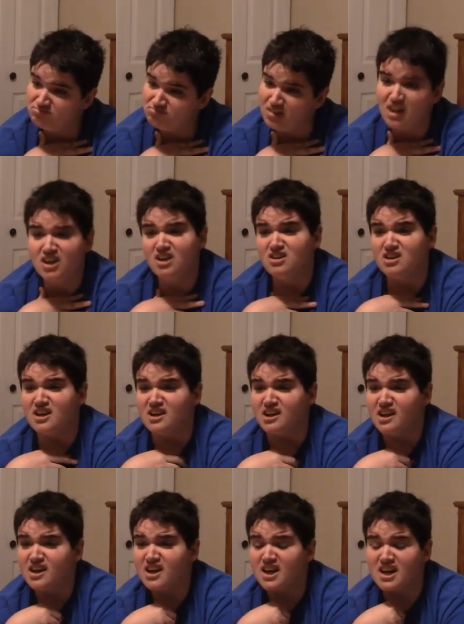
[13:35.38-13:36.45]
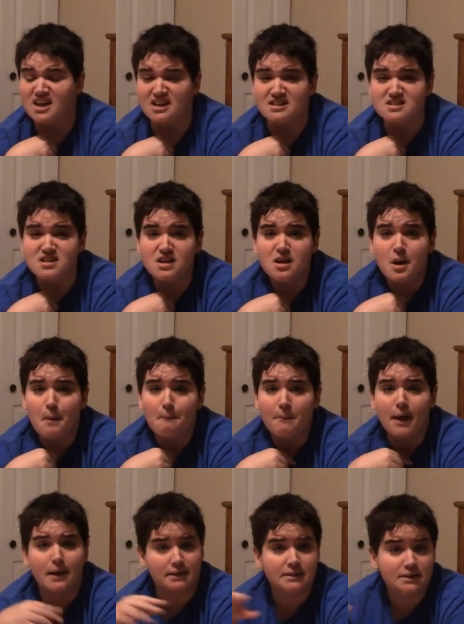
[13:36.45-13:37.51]
I don't know, man. I gotta ask.
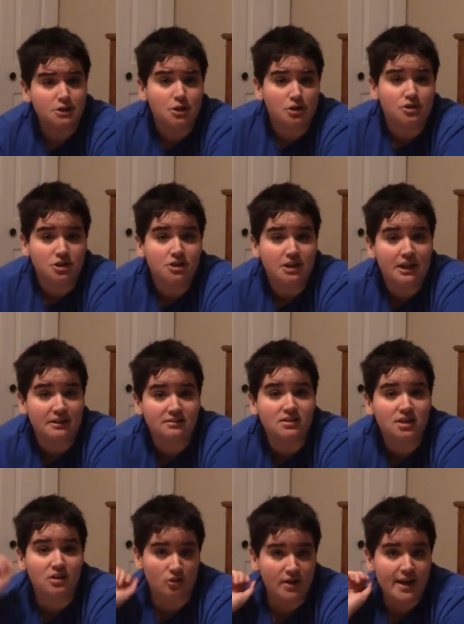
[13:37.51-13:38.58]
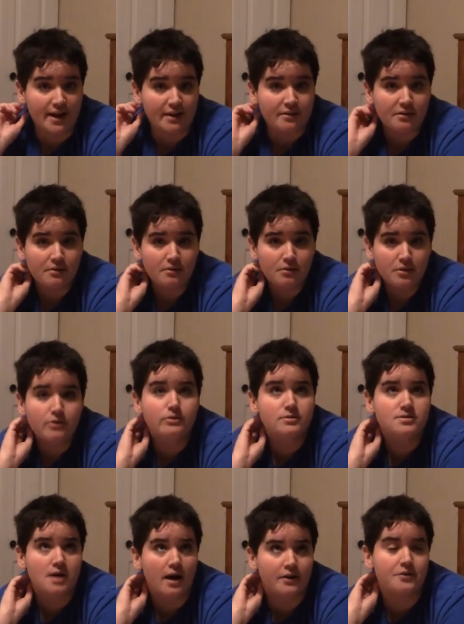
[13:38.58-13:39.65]
But, you know, she has a little kid
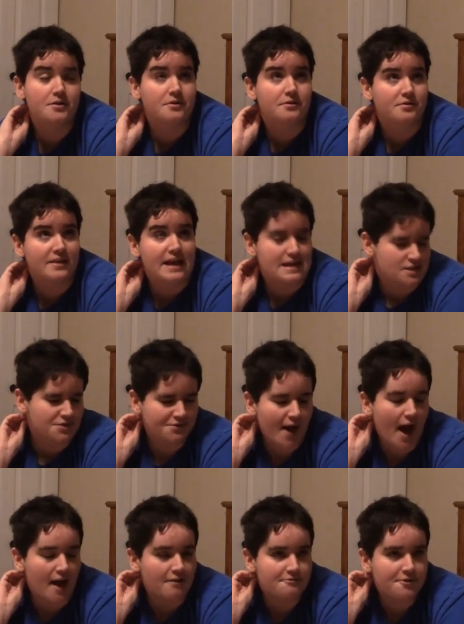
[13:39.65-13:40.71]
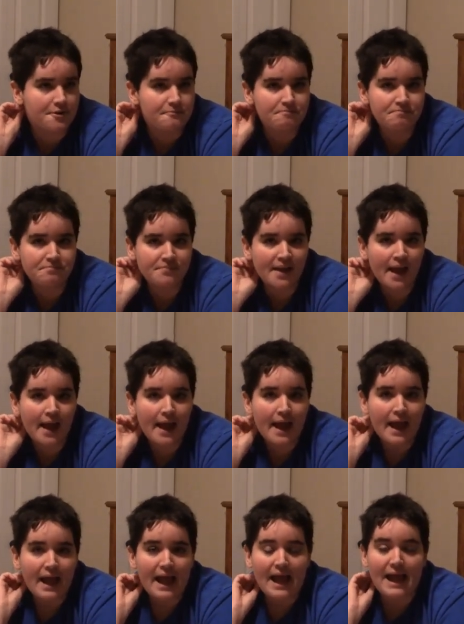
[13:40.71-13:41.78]
who's under the age of five.
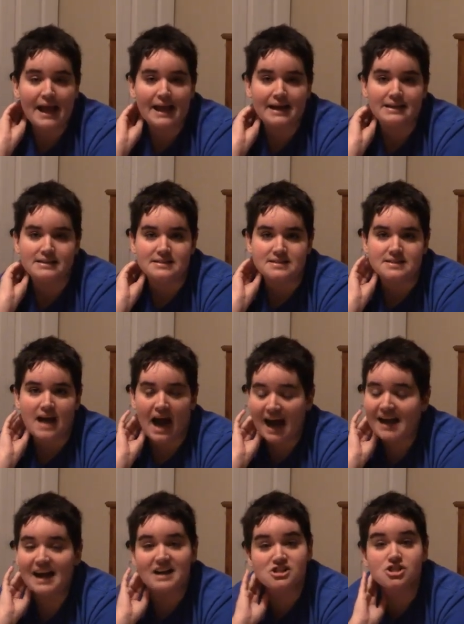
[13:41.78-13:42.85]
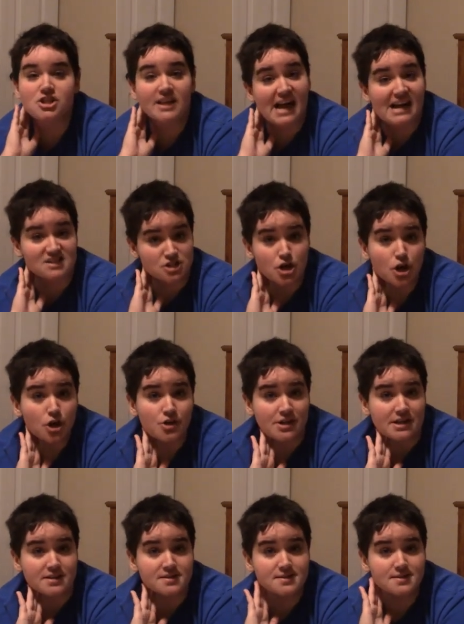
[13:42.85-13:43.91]
And I actually asked her
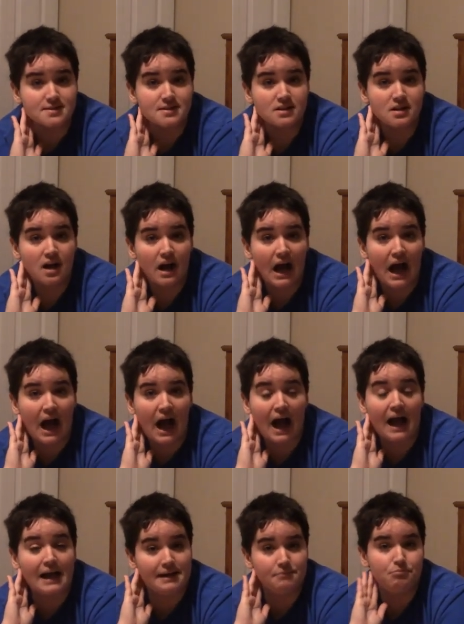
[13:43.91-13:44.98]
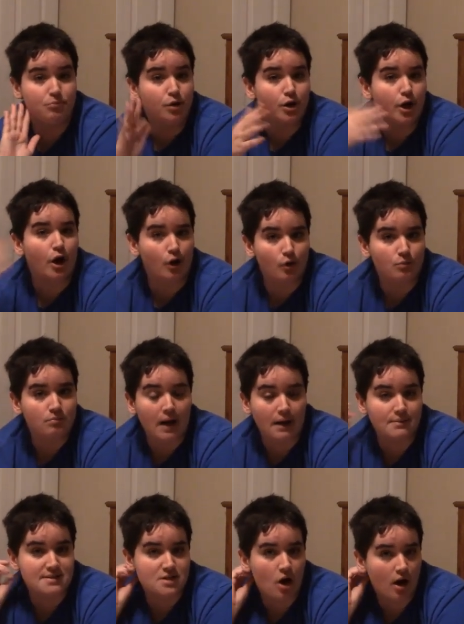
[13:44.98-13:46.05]
this. I, you know, I
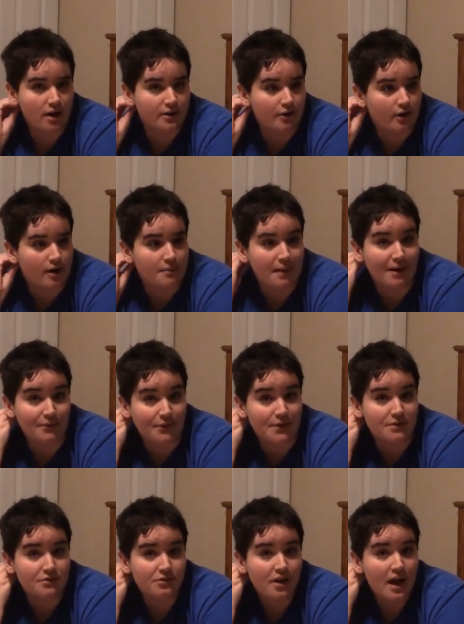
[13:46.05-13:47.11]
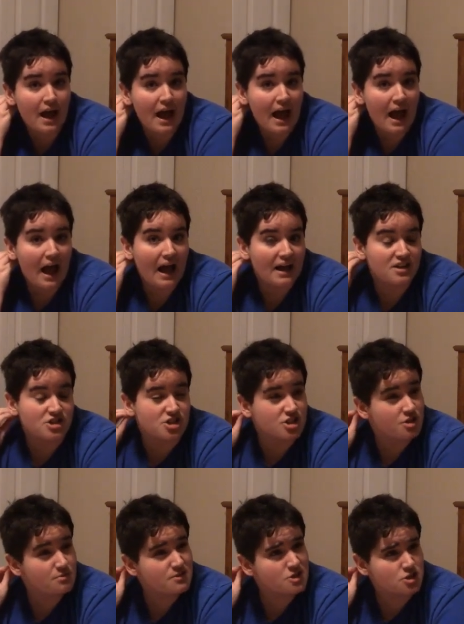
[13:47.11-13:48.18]
was talking to her about this, and
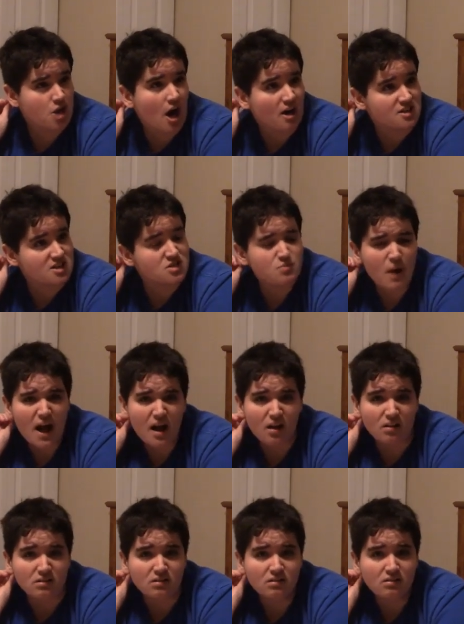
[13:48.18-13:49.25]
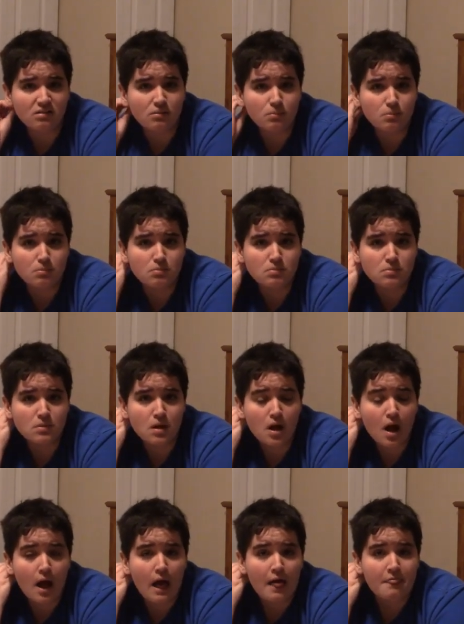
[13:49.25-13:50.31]
she was shocked as well
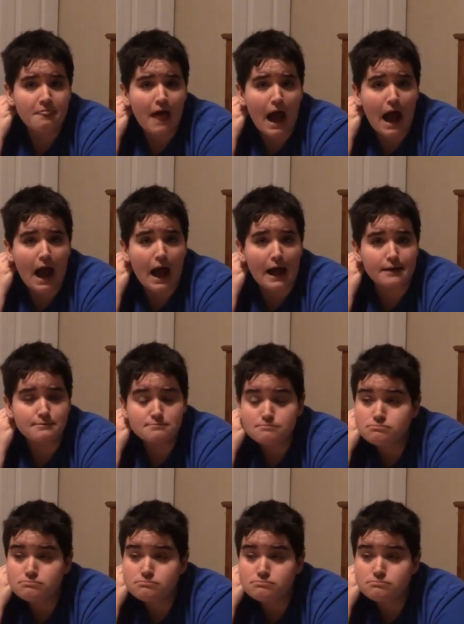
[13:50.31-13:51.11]
that